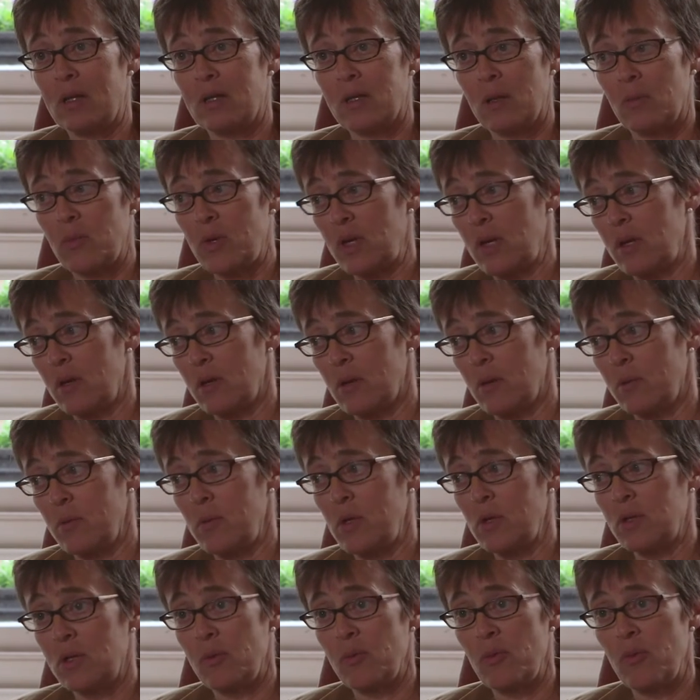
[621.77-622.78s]
someone at the
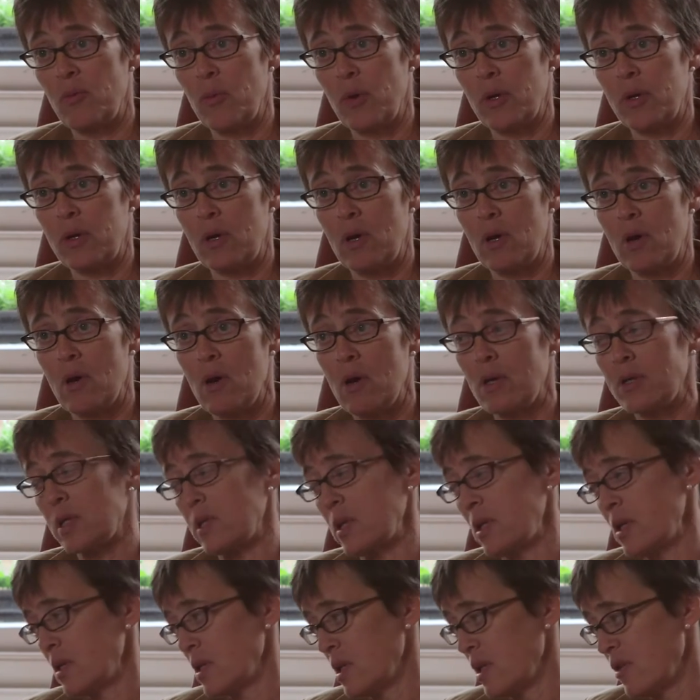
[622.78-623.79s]
Museum of Modern Art
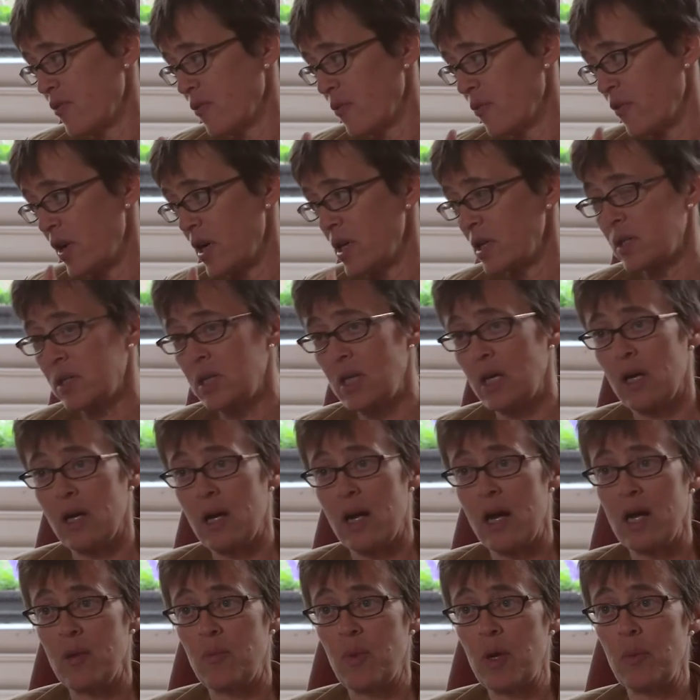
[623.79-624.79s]
and indeed from various
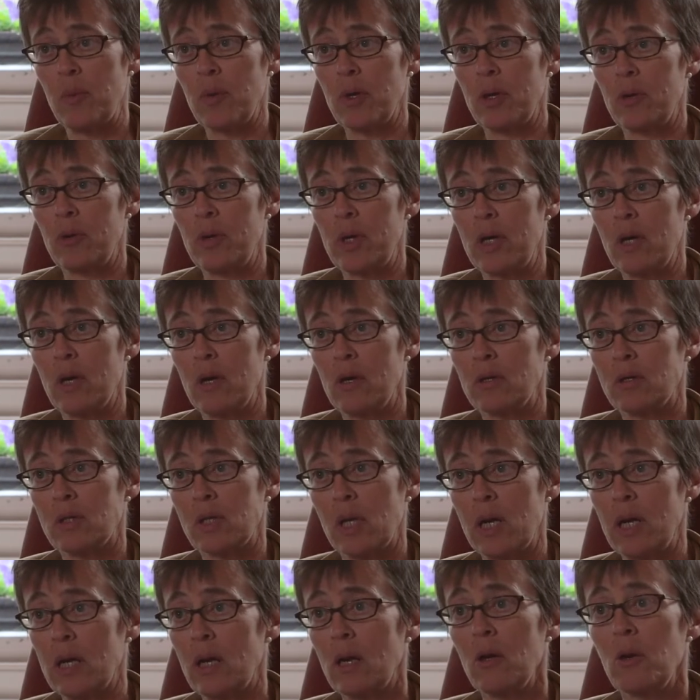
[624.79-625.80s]
CIA people who he knows
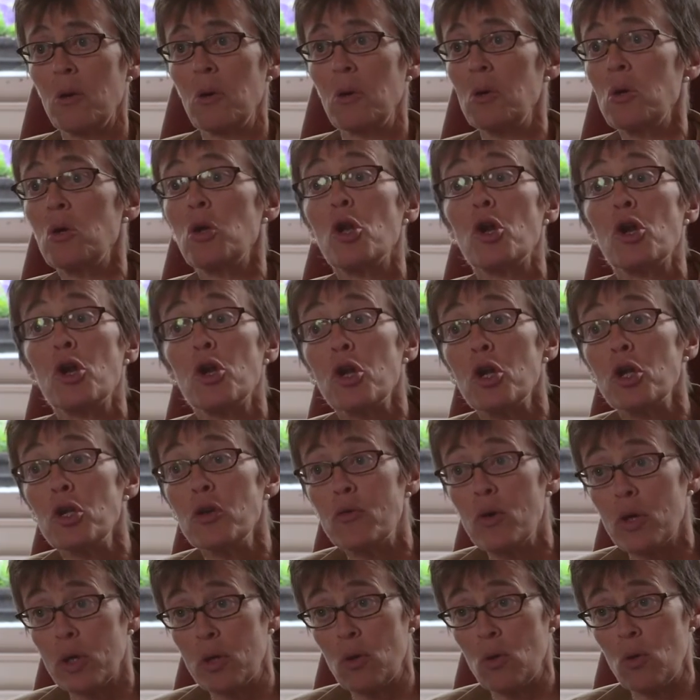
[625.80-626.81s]
saying, no, no, no,
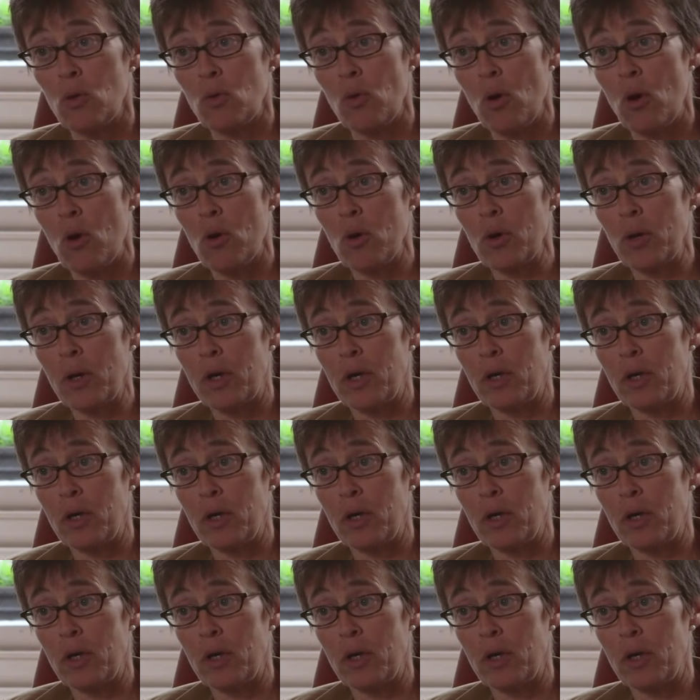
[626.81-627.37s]
you've got it all wrong.